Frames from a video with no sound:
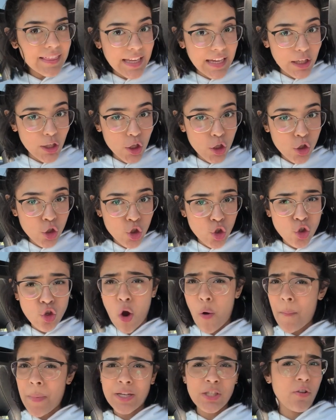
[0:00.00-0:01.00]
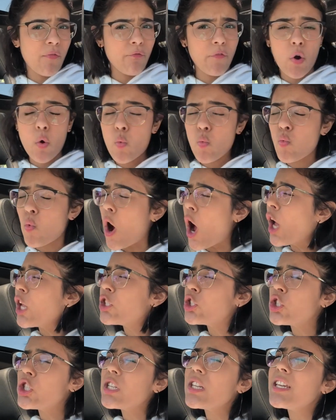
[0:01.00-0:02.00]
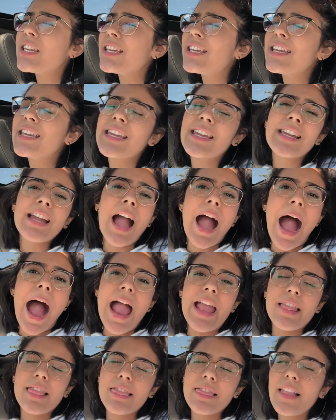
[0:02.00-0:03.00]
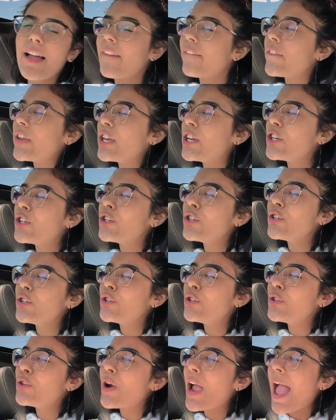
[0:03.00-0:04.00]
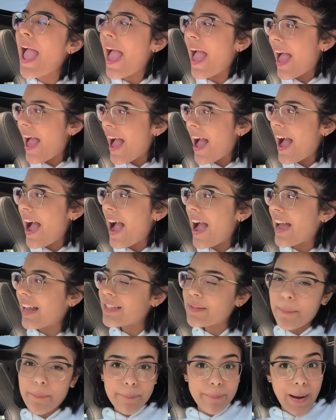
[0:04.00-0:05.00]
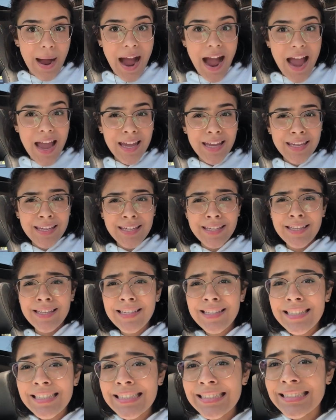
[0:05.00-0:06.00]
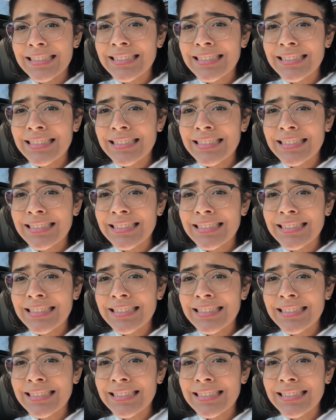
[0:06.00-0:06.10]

Thank you so much for watching. I love you. And bye.